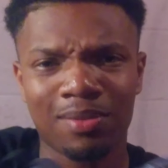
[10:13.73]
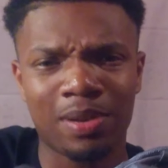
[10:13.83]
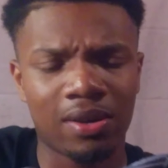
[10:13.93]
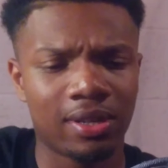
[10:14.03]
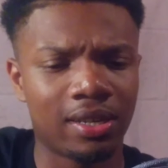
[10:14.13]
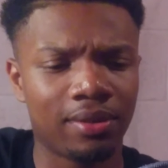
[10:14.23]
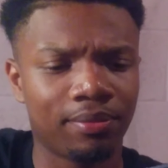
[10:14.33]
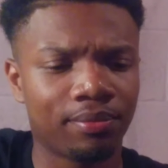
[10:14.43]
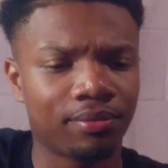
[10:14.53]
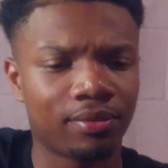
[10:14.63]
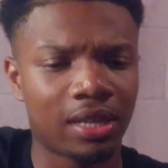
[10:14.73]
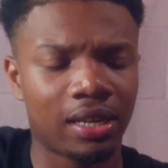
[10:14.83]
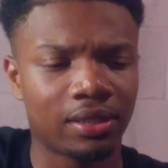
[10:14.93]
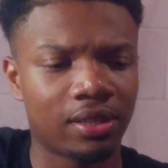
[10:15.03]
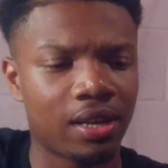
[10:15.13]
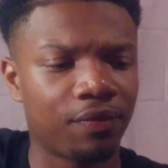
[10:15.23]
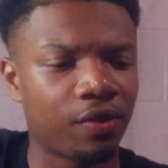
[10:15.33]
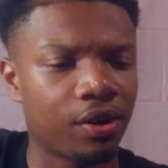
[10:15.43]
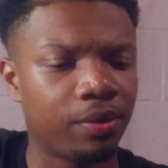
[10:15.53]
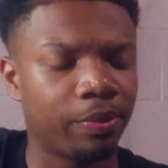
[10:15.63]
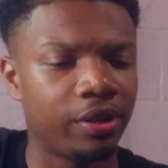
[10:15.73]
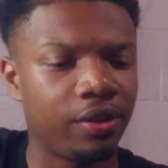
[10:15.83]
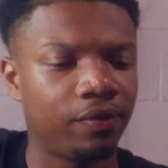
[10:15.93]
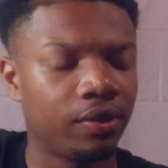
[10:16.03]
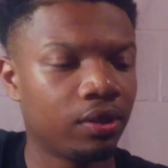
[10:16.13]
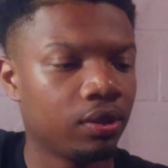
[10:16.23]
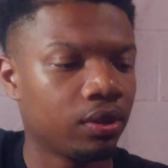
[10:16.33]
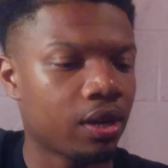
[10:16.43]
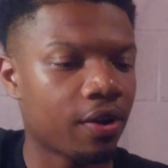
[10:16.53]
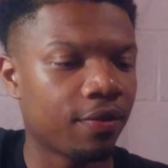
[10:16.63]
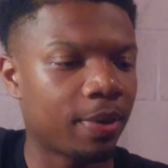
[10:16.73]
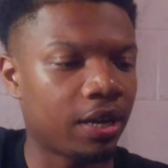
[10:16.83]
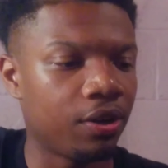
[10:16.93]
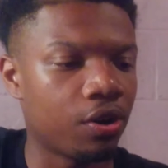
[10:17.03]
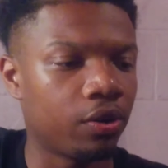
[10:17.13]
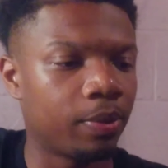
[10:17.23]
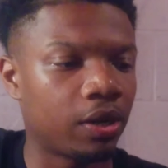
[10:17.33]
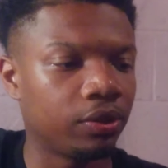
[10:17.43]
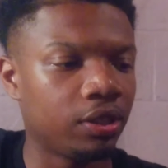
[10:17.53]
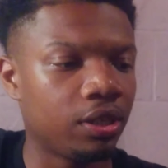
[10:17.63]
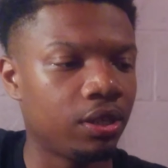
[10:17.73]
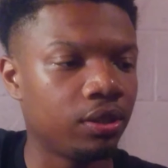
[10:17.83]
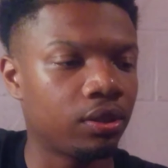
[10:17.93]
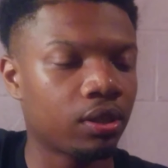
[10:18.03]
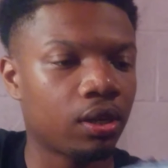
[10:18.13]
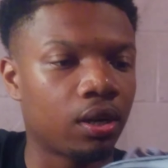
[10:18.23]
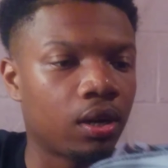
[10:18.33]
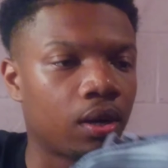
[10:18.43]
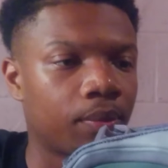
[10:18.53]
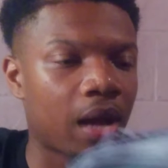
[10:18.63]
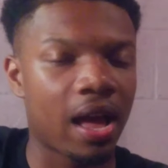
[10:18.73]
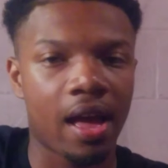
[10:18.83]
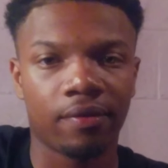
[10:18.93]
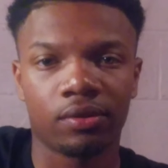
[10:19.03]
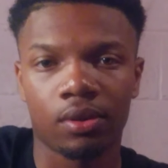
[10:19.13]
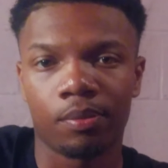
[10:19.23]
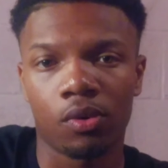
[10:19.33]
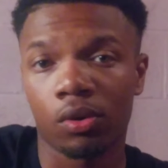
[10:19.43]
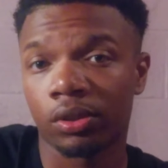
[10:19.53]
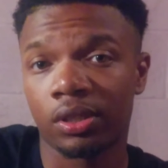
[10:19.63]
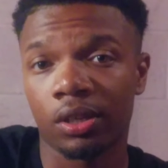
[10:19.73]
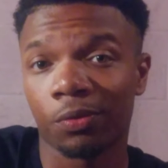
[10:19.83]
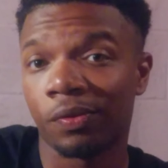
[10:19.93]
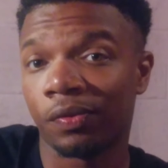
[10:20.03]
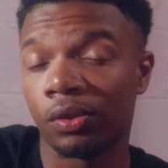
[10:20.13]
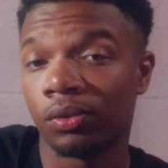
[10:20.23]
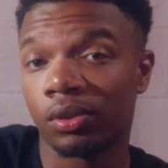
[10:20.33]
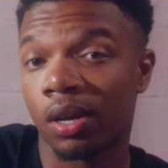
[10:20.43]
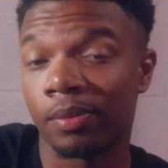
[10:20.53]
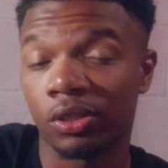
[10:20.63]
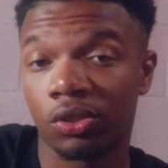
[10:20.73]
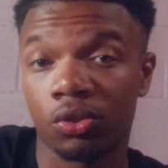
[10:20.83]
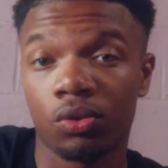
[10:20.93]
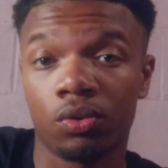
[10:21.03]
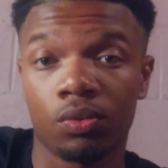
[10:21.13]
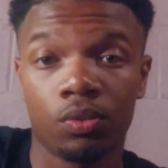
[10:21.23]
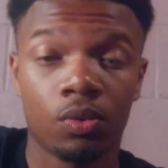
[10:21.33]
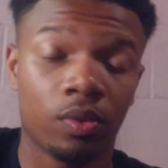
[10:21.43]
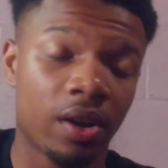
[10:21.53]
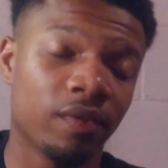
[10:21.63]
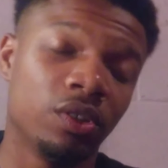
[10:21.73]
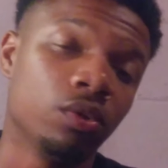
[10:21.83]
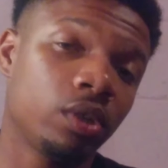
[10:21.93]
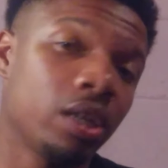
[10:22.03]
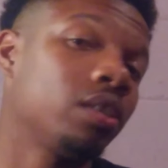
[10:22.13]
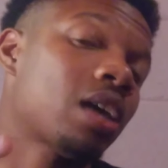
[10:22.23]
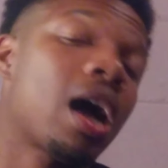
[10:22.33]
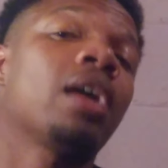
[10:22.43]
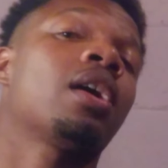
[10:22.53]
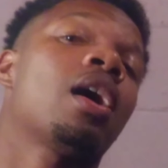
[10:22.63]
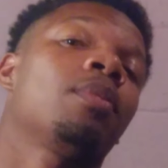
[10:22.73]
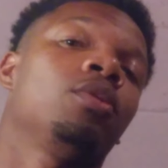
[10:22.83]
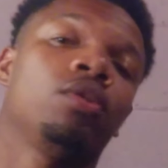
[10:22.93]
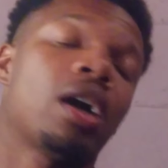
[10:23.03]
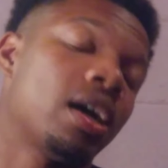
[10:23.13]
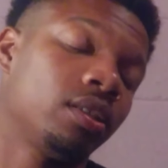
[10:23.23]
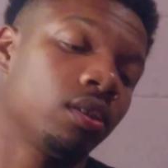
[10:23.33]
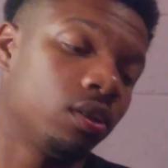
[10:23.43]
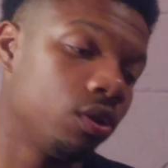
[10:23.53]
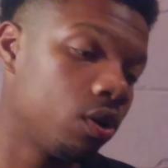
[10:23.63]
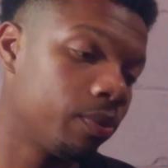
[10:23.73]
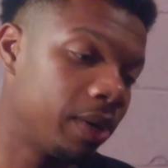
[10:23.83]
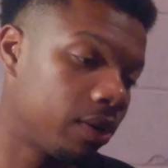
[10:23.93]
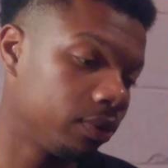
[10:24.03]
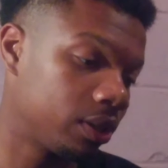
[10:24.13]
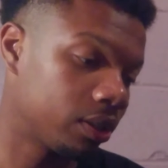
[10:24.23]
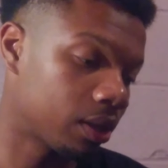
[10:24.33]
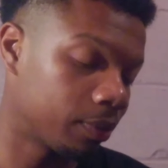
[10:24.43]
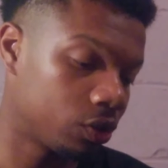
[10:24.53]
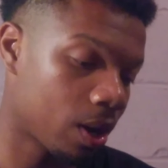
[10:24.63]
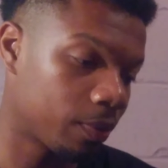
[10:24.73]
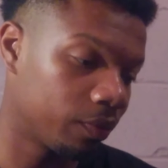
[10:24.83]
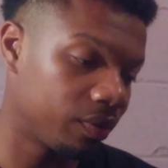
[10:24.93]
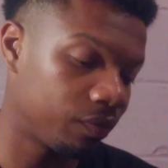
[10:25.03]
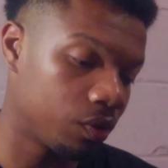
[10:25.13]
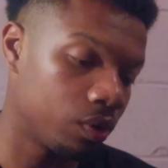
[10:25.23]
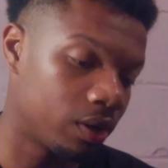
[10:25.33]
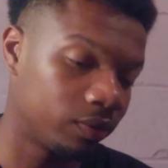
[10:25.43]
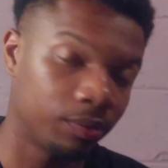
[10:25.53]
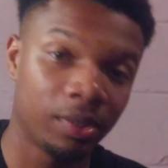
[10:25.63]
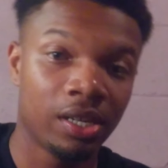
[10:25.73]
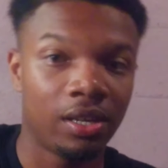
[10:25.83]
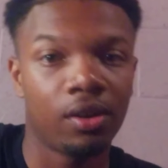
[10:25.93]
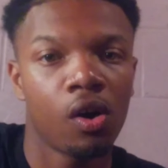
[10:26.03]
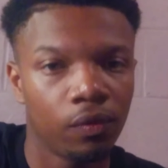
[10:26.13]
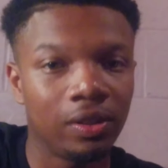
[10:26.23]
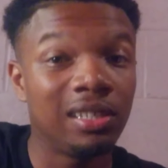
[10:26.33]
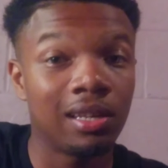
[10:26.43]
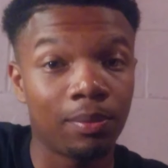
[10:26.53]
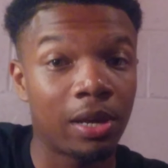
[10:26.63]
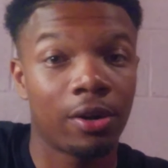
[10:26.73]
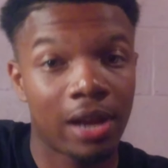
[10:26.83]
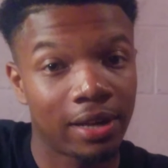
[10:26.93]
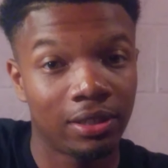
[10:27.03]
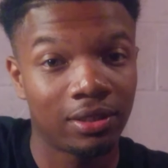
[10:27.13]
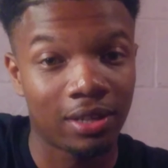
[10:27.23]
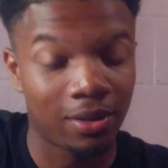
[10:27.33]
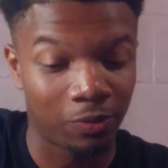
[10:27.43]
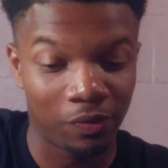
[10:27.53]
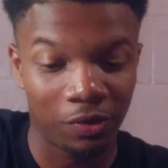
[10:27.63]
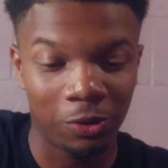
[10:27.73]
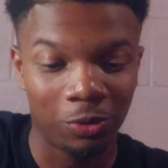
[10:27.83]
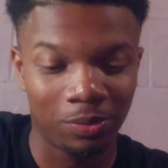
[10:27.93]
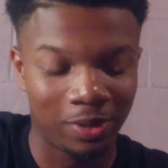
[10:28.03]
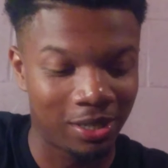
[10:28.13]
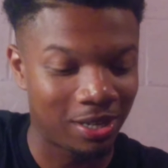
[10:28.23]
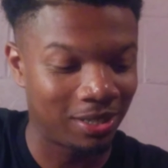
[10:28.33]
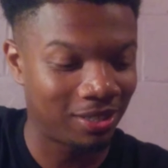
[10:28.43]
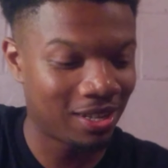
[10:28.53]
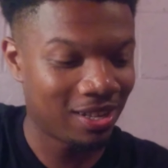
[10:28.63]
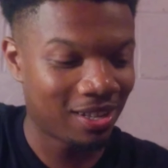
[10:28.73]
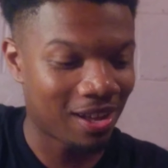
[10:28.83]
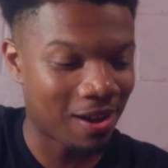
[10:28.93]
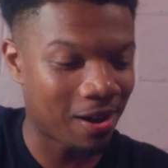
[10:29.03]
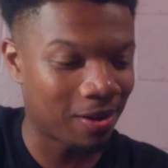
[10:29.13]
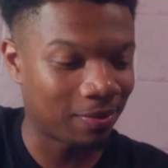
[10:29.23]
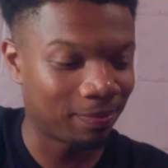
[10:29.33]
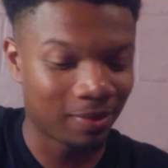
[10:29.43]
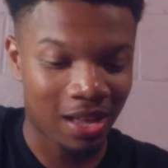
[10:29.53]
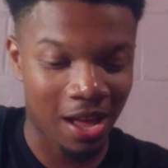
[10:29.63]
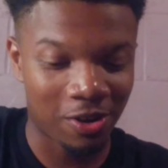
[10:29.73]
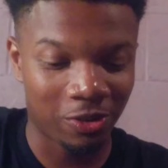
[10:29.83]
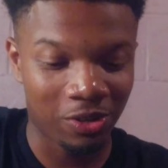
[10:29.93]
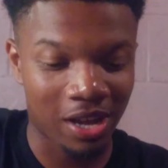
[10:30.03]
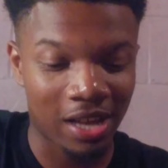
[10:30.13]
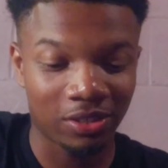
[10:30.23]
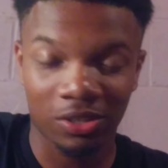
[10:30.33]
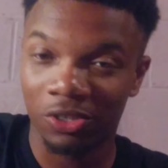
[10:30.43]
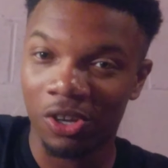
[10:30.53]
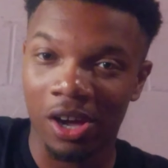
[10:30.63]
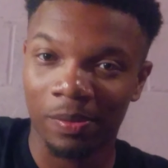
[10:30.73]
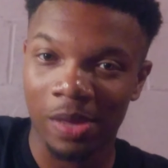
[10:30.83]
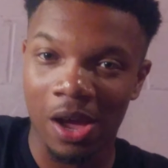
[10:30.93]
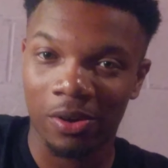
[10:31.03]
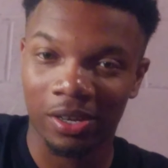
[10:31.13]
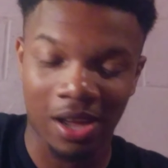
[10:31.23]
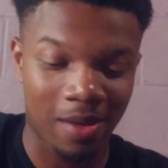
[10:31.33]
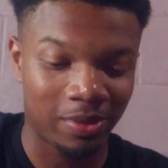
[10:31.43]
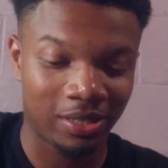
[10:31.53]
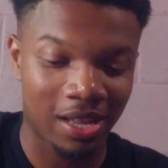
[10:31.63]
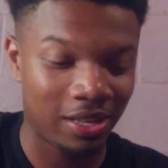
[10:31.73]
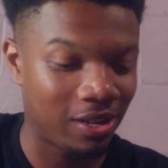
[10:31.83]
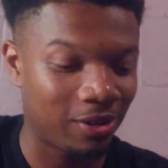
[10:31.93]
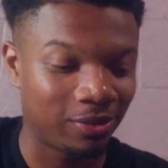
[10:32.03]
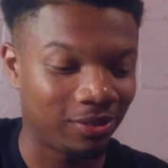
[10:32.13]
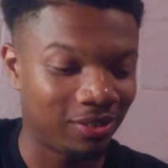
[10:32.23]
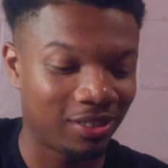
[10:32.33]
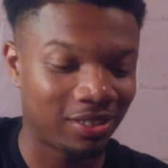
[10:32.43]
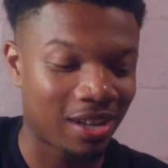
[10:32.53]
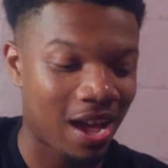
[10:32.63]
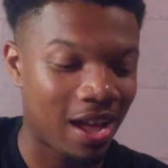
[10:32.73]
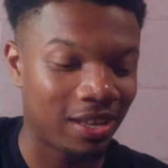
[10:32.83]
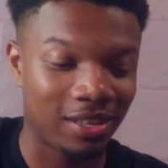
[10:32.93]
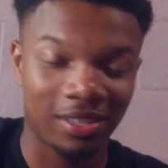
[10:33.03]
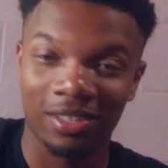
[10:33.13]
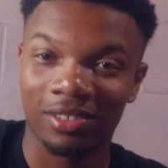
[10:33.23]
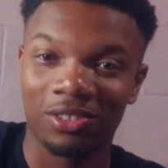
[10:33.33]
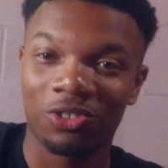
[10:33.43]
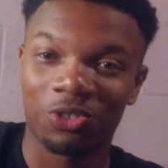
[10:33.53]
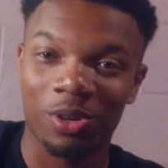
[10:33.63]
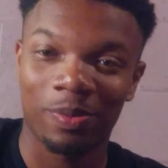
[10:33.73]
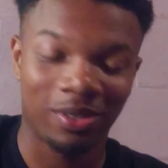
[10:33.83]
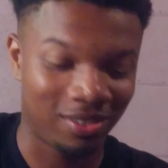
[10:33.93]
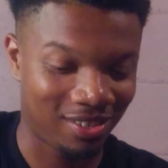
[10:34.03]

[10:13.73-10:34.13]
about it. Like I said, very brief. Everybody know about these. I have some more sneaker reviews coming soon. Whatever new kicks I cop, you guys gonna know about because I'm gonna drop a review on them. And hopefully you get better at these damn reviews because I know you guys gonna dog me out in the comments like, yo, this guy is tripping.